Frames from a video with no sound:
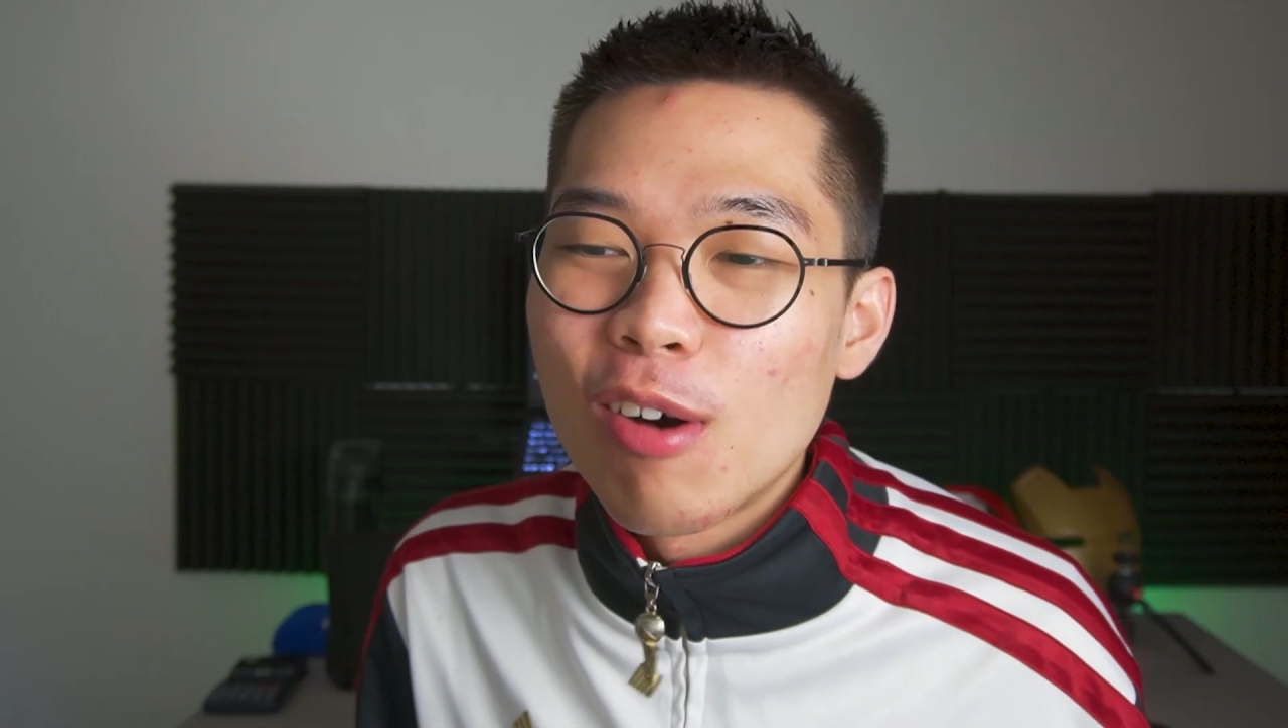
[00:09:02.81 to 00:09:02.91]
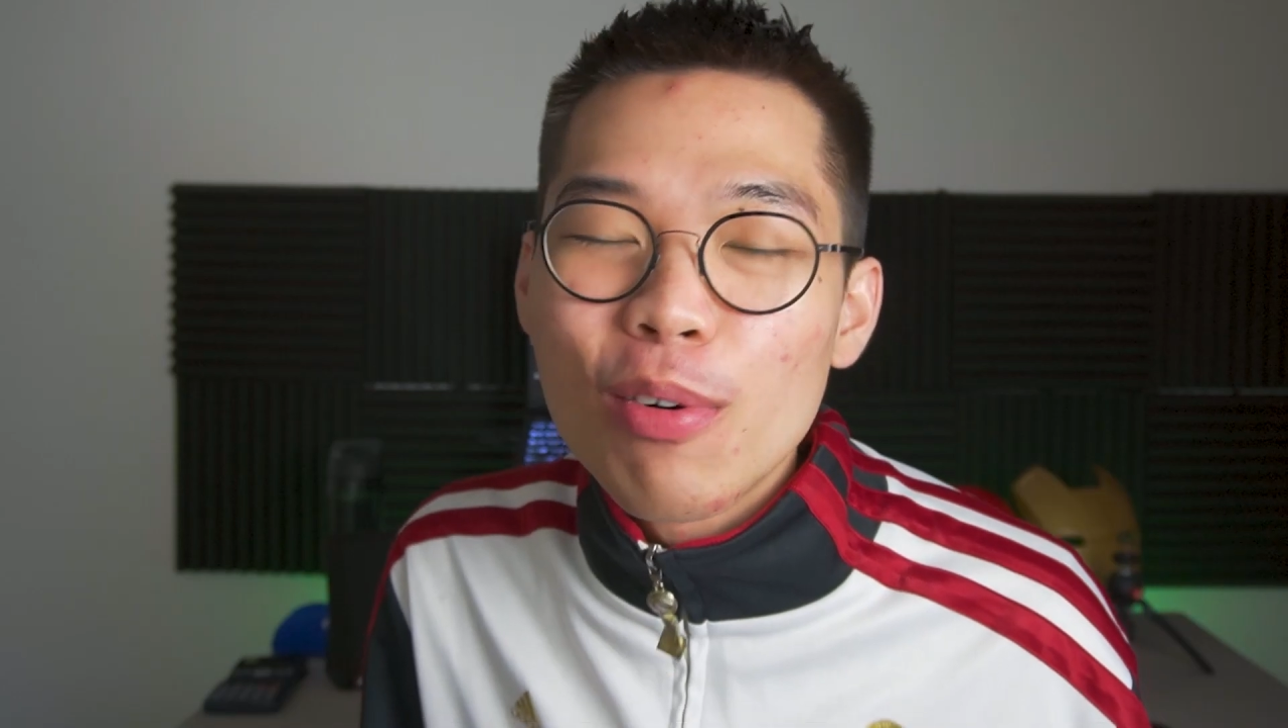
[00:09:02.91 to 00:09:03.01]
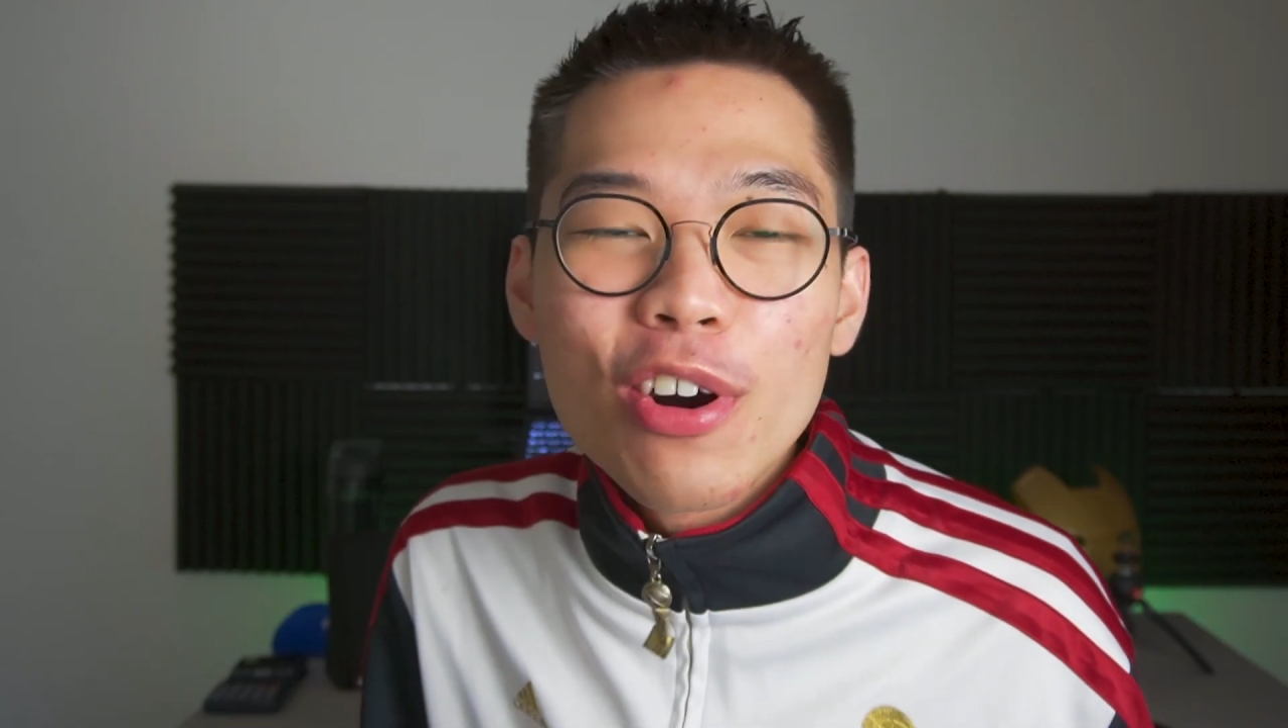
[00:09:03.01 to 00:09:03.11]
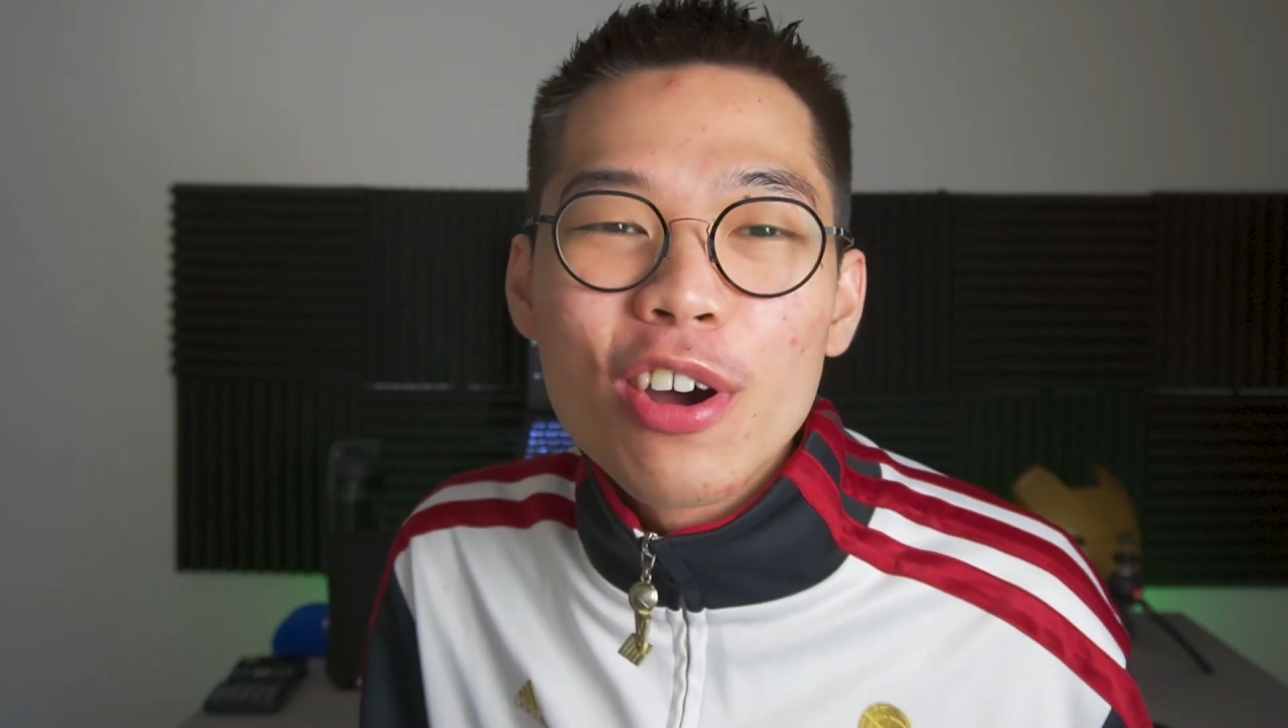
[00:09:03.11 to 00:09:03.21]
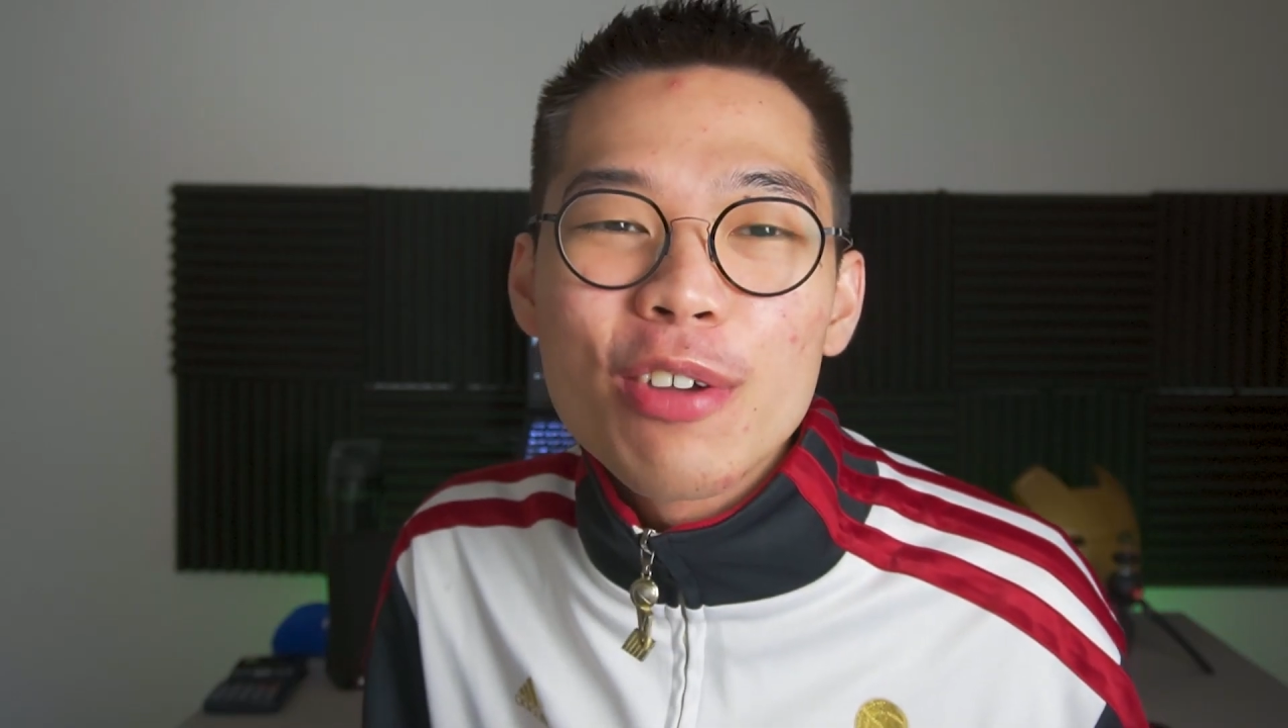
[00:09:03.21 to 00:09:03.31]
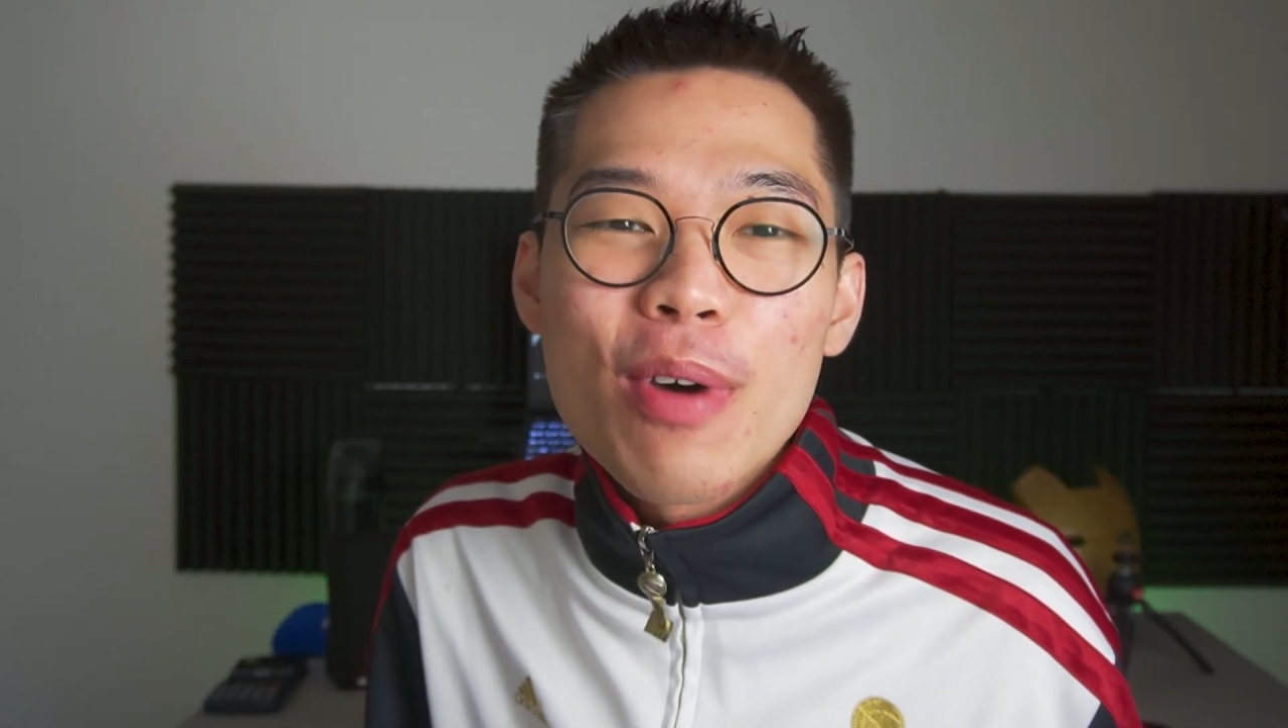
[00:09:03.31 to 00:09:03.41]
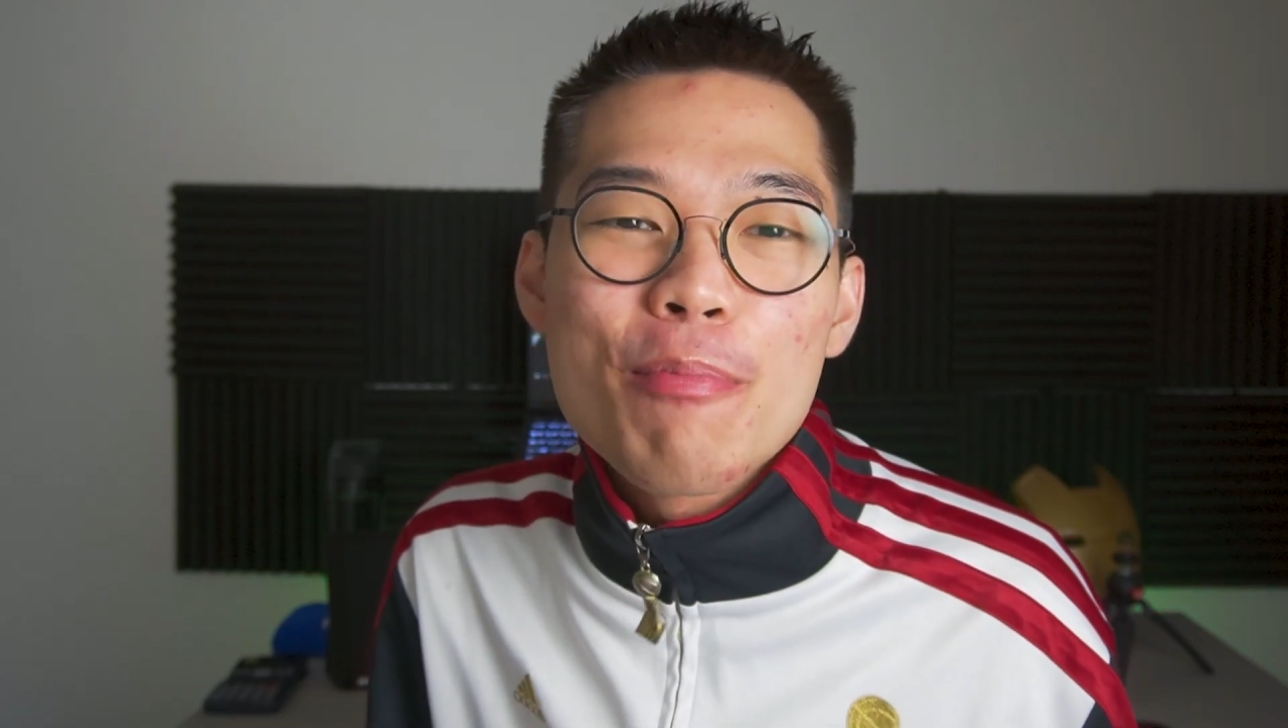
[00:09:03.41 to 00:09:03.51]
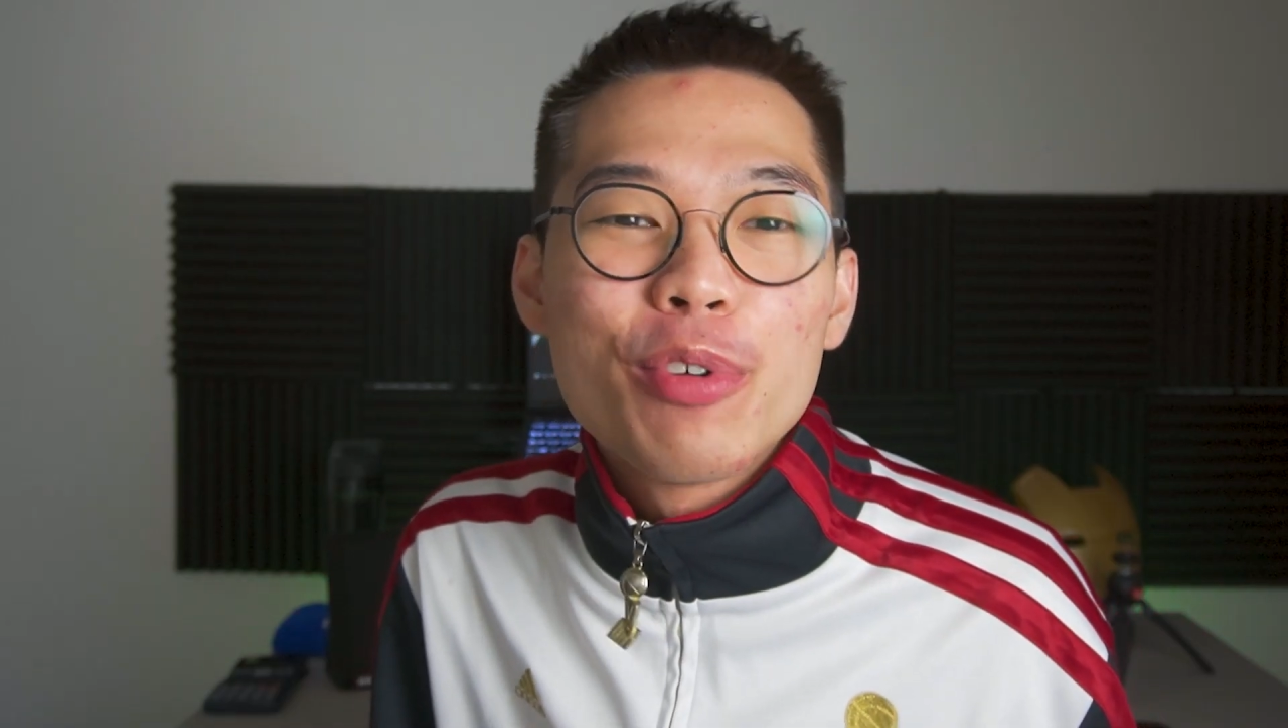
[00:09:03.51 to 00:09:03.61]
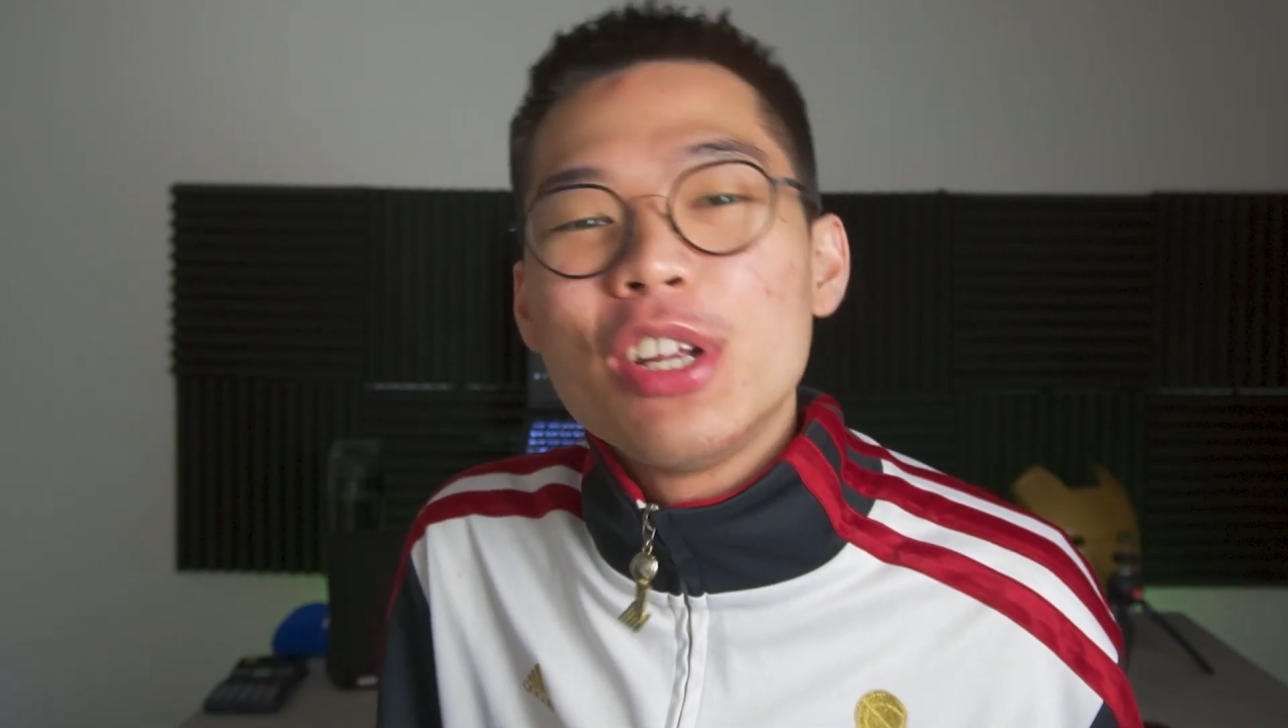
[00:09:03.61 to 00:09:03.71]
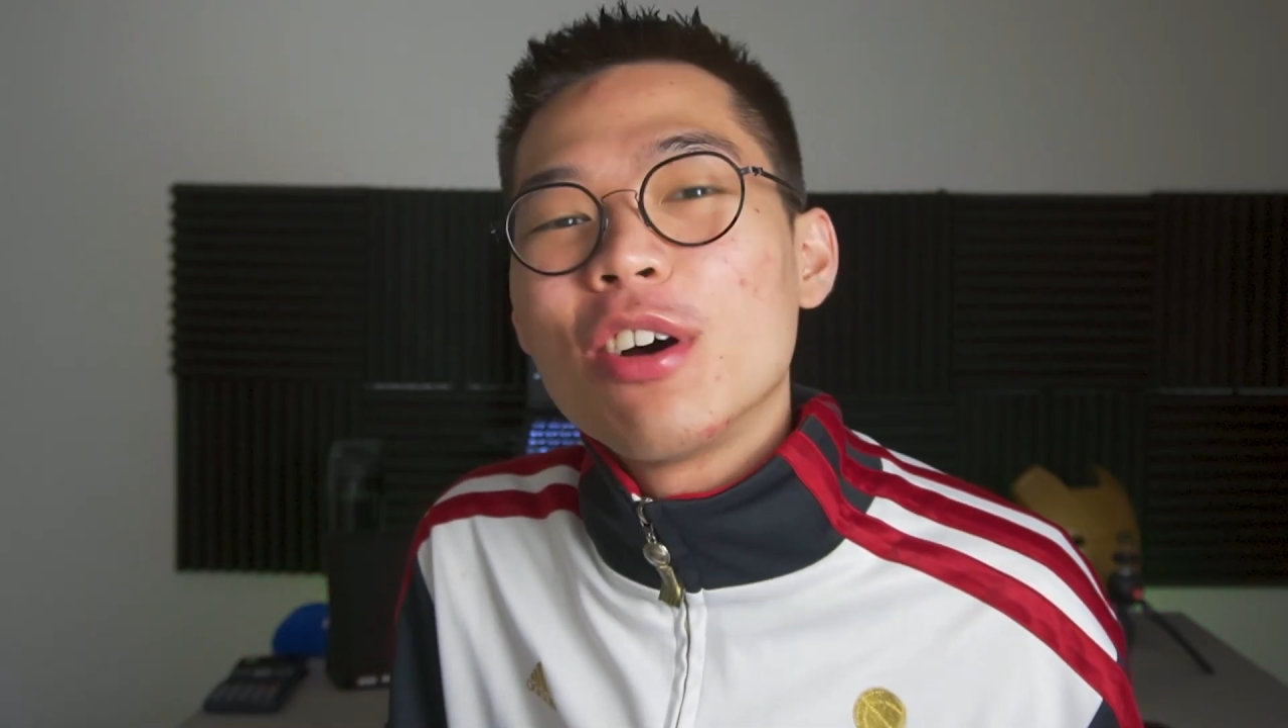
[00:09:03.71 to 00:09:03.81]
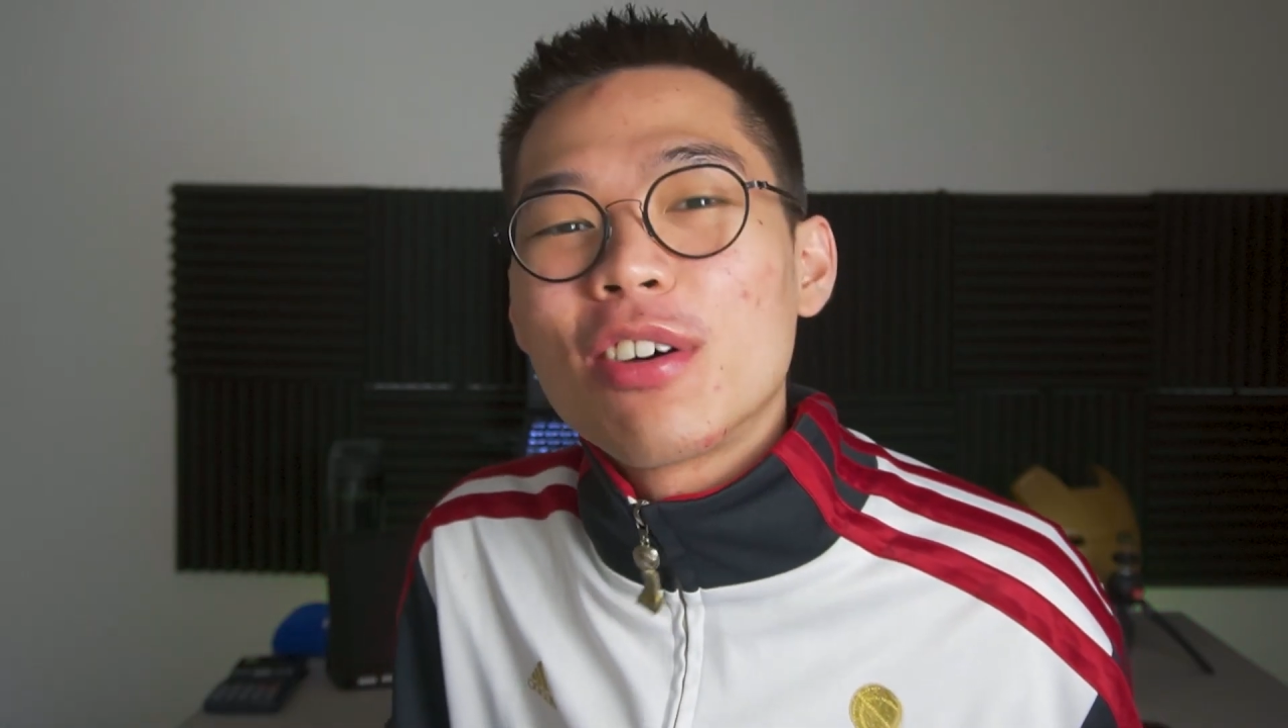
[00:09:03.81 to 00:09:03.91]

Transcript: overall it went pretty